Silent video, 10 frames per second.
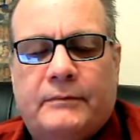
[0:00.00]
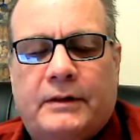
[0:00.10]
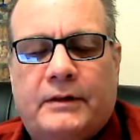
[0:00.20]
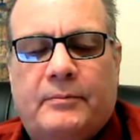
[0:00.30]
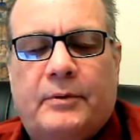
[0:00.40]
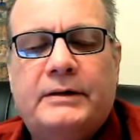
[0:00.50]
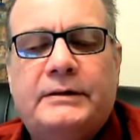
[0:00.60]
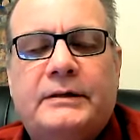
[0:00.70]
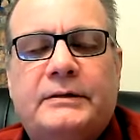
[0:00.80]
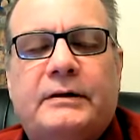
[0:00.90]
In the
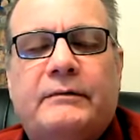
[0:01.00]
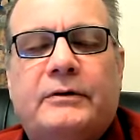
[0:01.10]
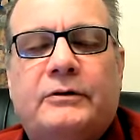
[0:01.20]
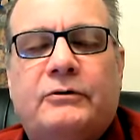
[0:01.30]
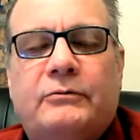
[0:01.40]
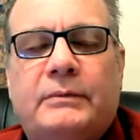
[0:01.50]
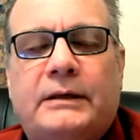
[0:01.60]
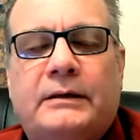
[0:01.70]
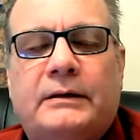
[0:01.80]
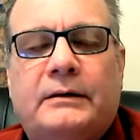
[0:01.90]
presence of
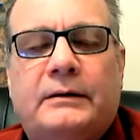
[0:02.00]
Kuthumi,